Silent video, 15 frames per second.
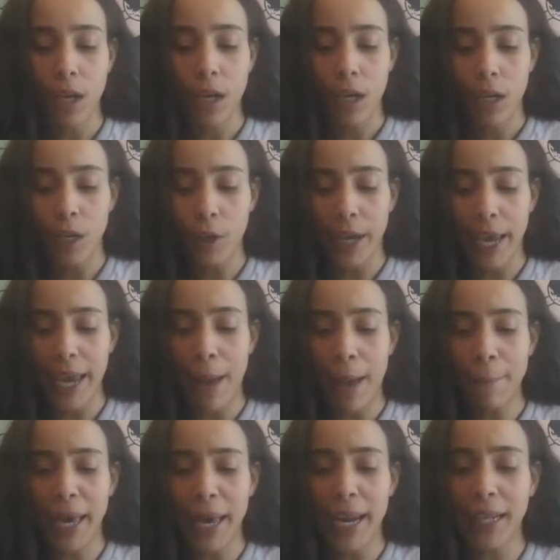Okay,
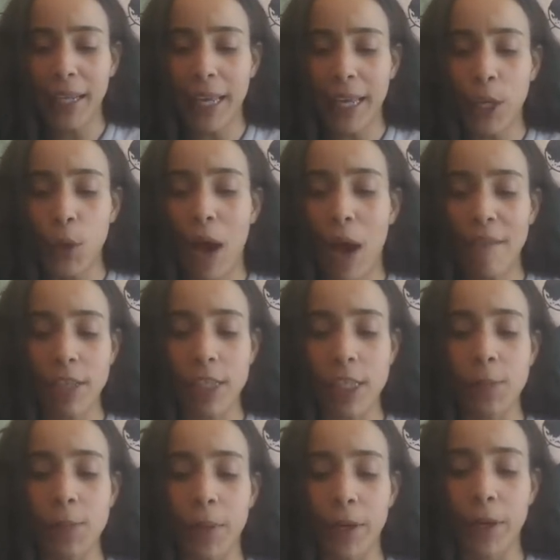I'm getting like you have a
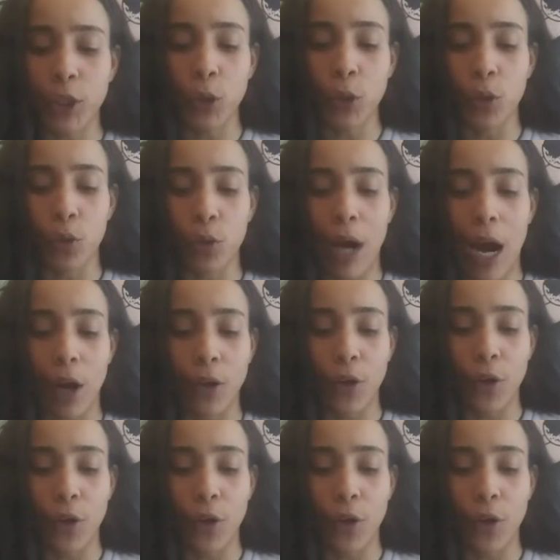spiritual crown.